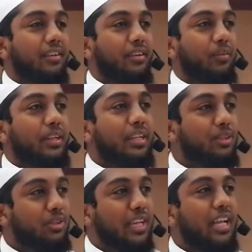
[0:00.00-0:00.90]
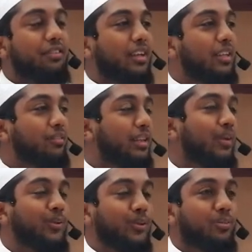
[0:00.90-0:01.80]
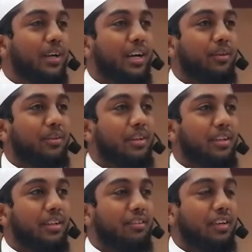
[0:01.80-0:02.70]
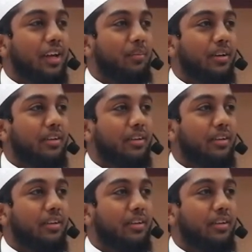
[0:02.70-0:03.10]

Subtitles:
when he needs to stand in front of Allah subhanahu wa ta'ala that qiyamah.